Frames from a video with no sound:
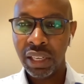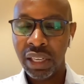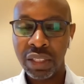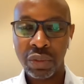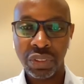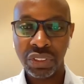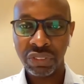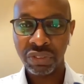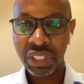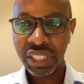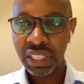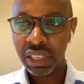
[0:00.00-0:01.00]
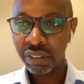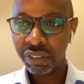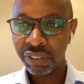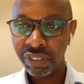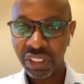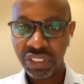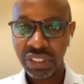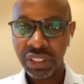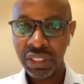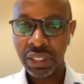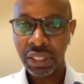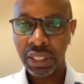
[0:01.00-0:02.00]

and it was really fuzzy.